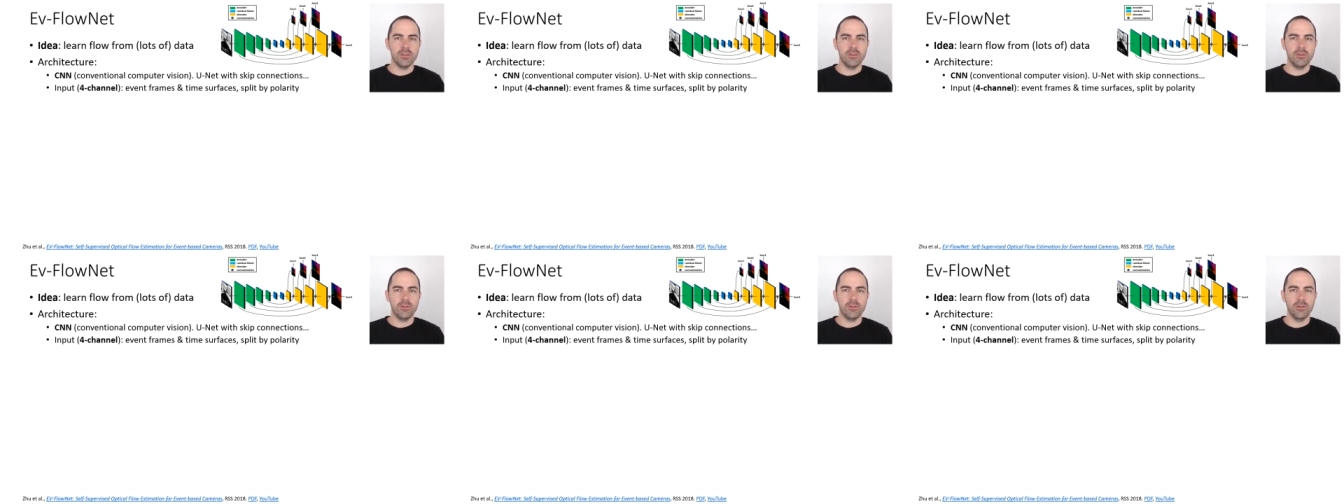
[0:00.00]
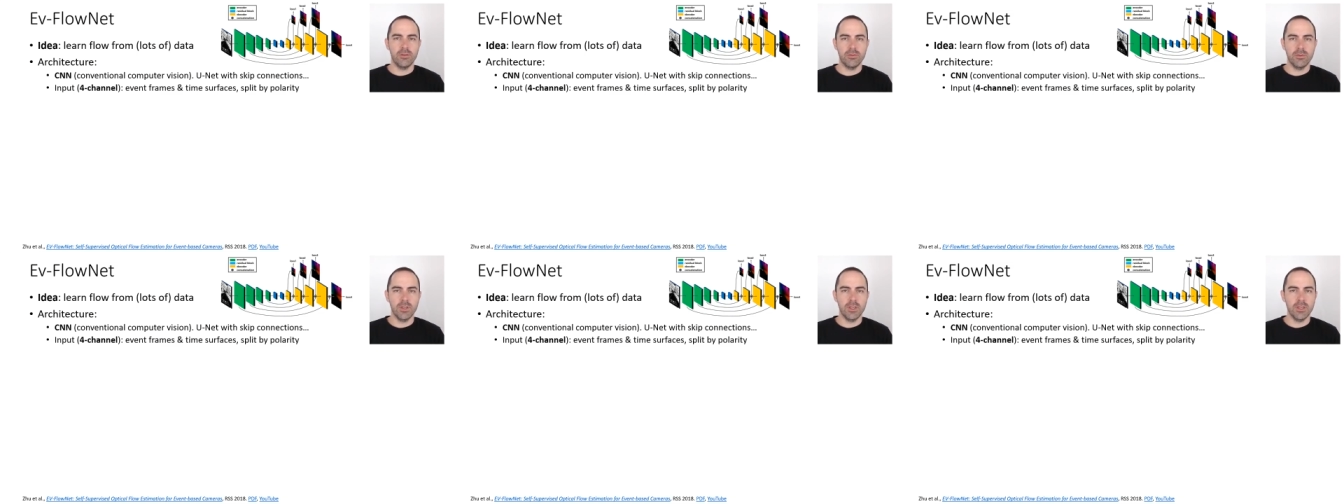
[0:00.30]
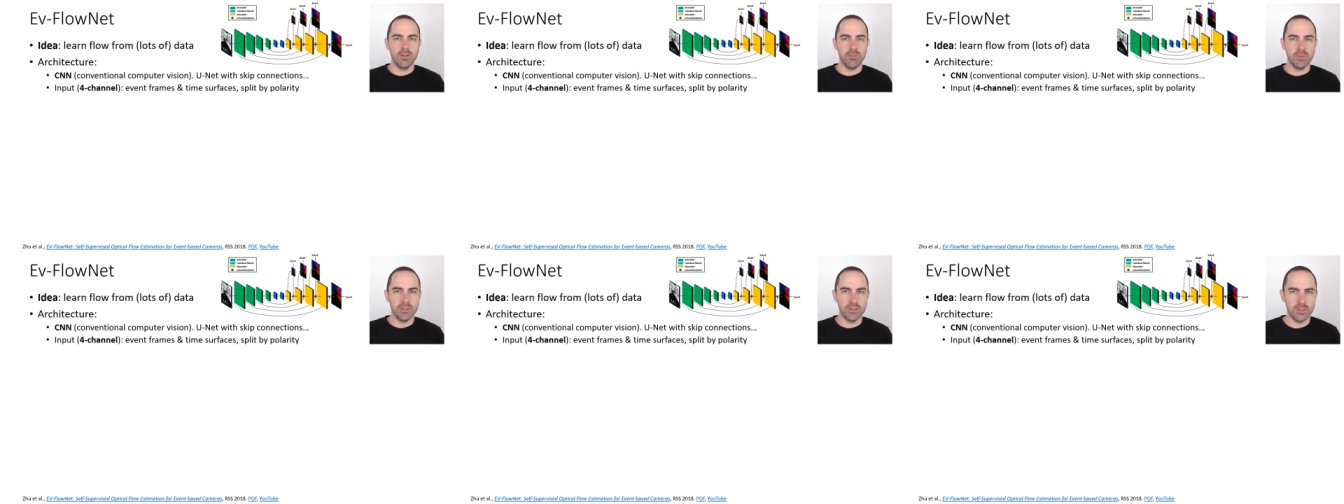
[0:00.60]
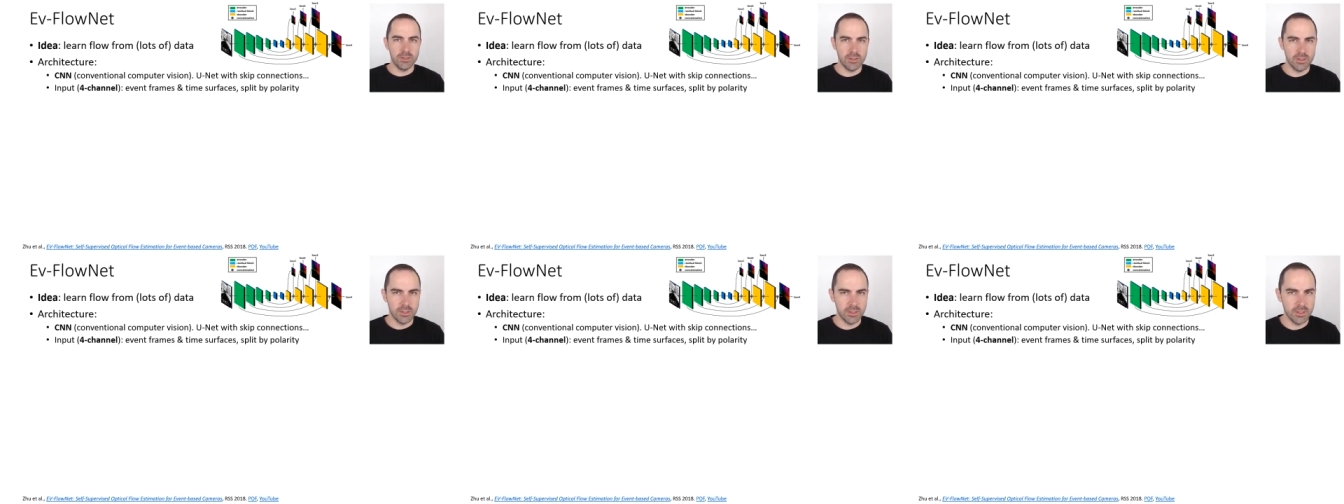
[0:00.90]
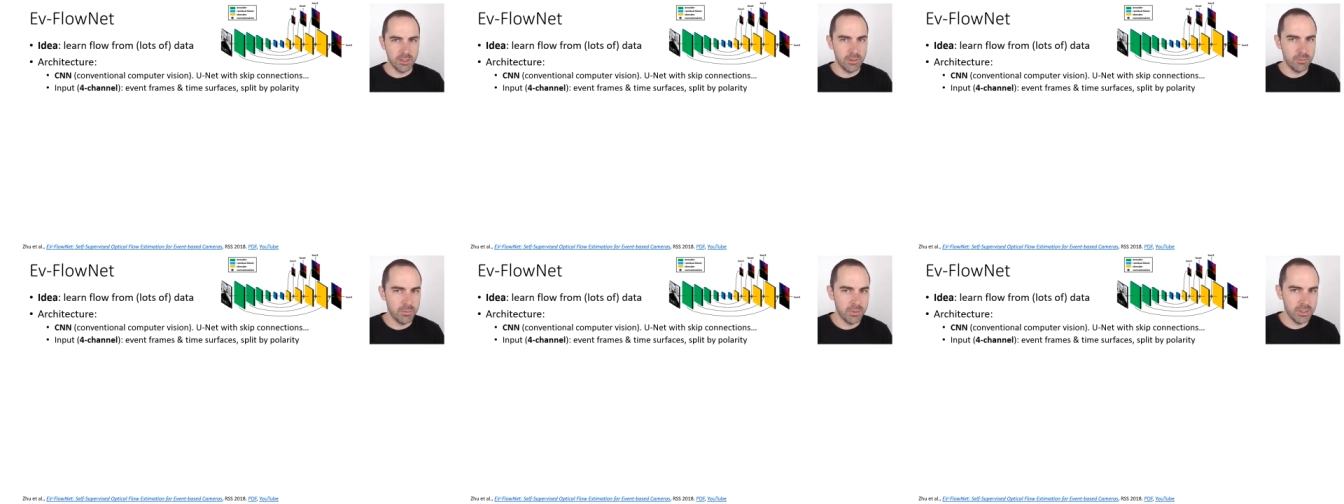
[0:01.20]
or three images that
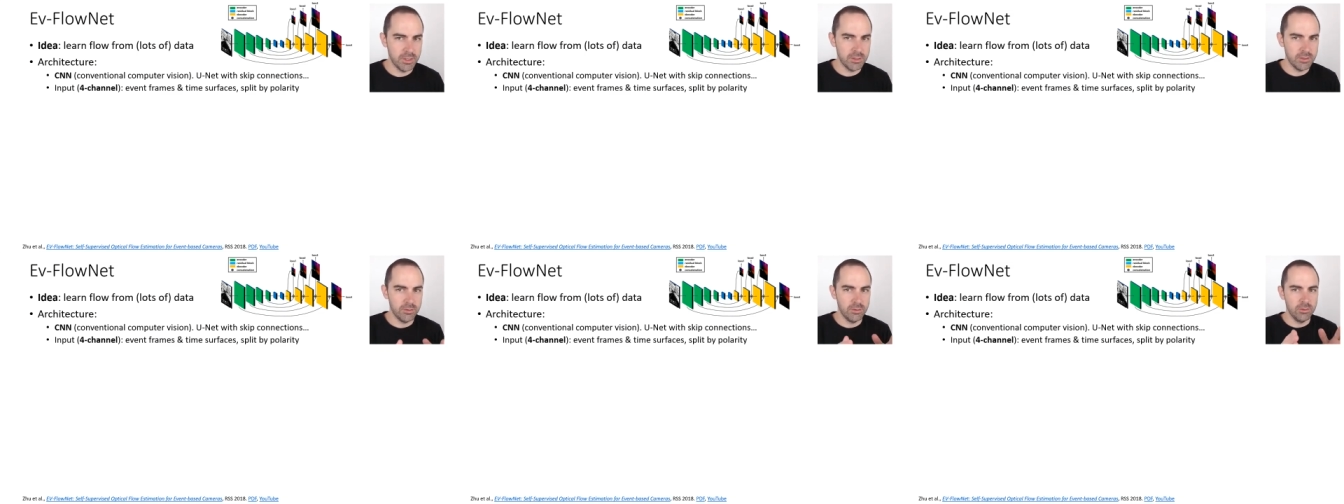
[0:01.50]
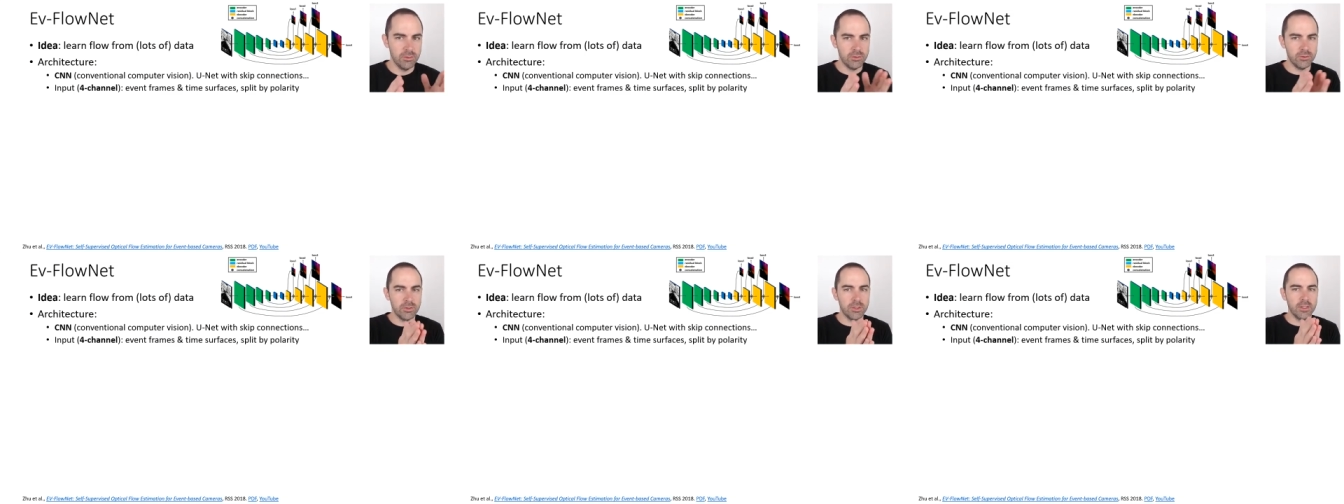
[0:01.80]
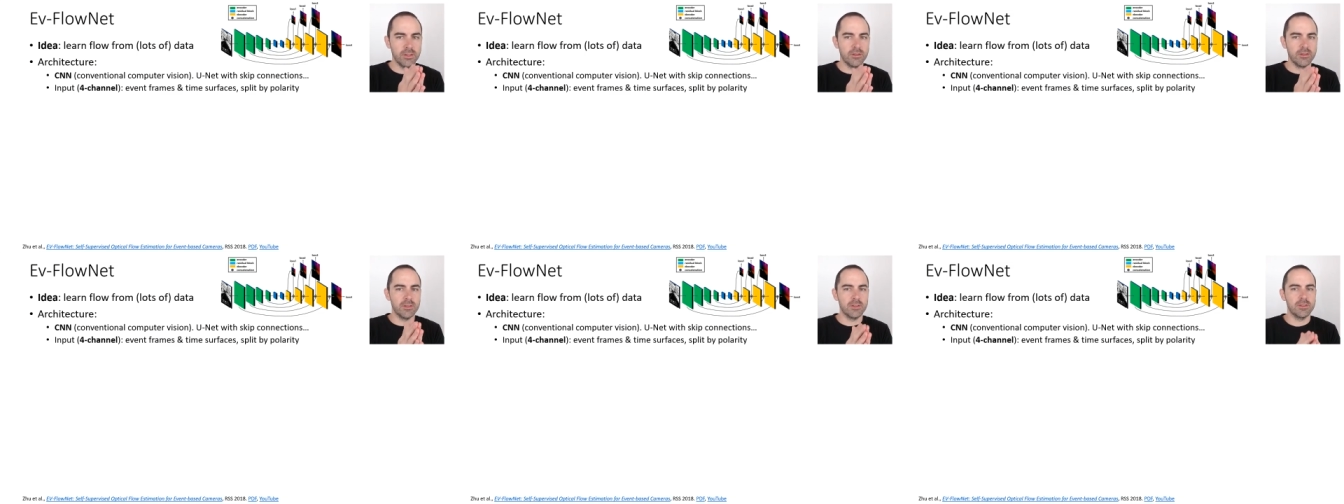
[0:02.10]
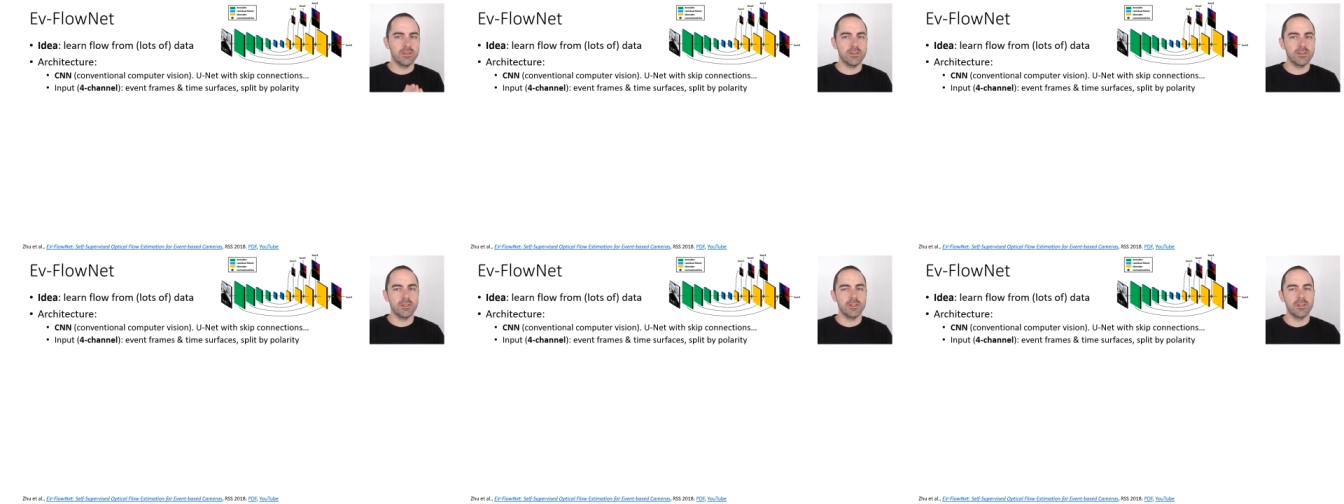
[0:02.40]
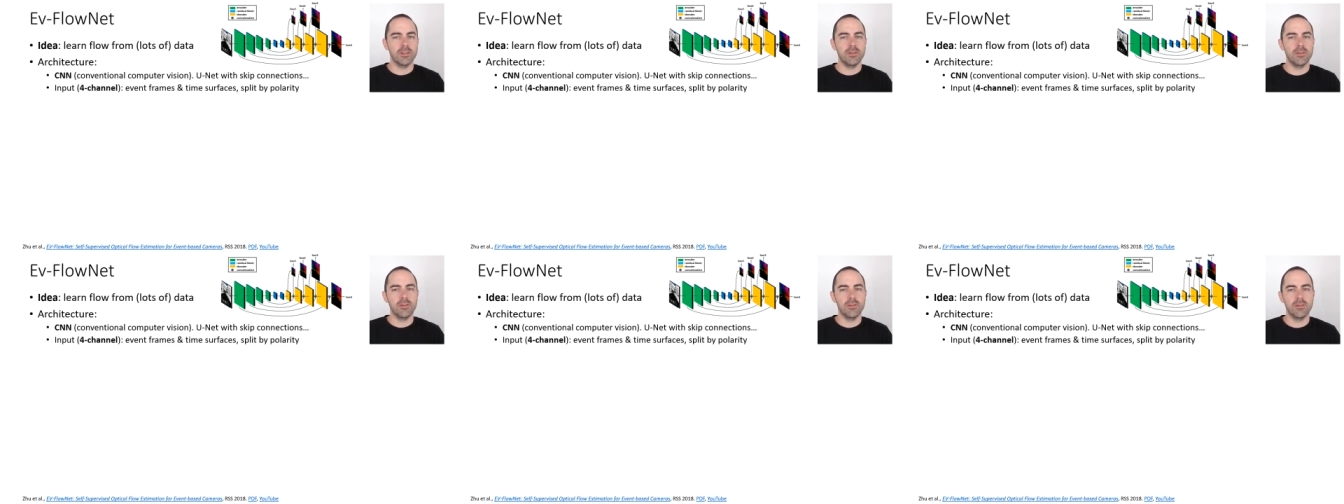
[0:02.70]
are passed all together as a
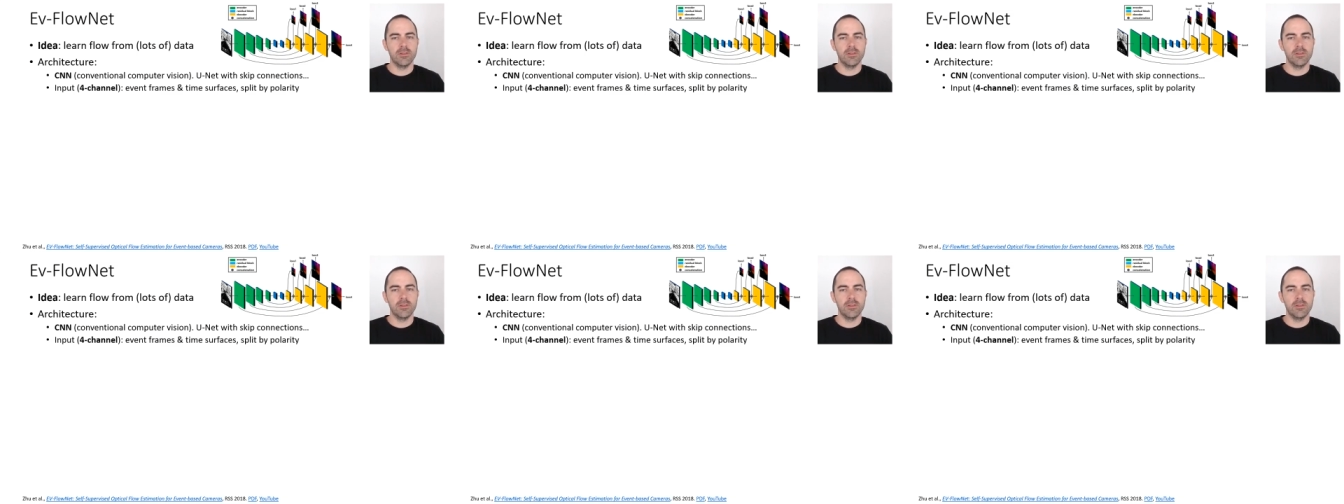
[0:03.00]
single